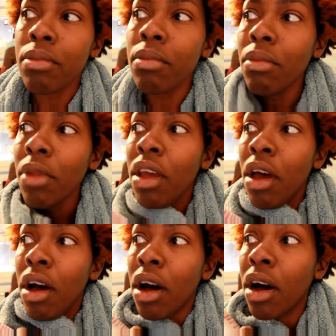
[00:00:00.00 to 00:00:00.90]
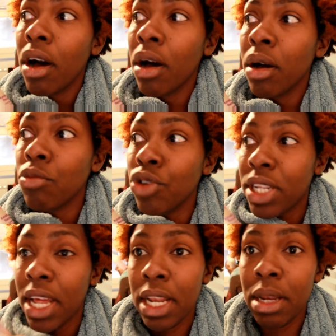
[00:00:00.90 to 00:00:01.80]
hair once I was
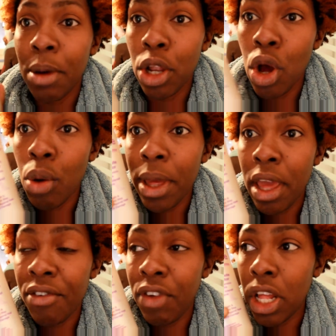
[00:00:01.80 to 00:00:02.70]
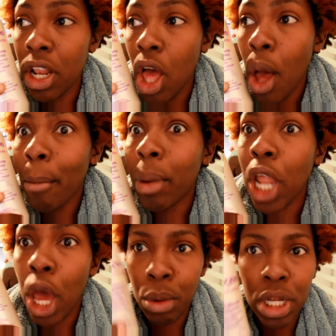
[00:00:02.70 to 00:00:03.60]
done. So
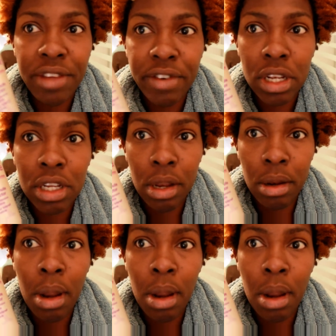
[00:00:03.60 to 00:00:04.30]
I went